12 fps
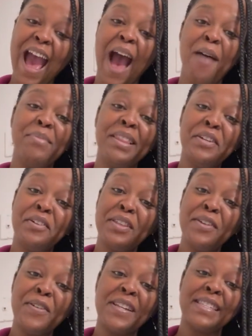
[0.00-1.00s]
I'm literally
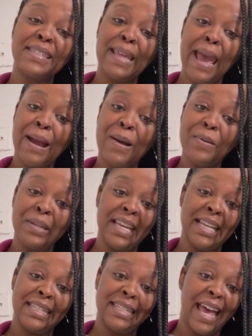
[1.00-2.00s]
going to snack on
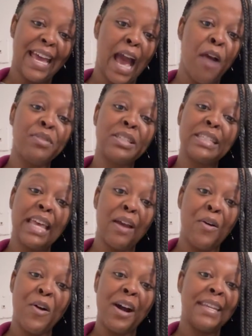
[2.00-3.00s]
this. Like, I was saying
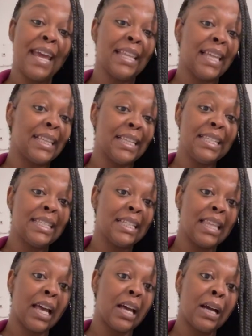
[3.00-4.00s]
all day, like, this
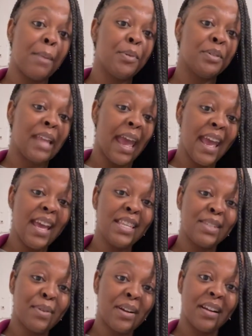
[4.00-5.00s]
looked like a couple
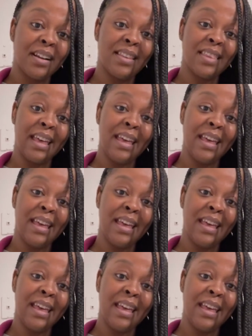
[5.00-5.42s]
days' worth.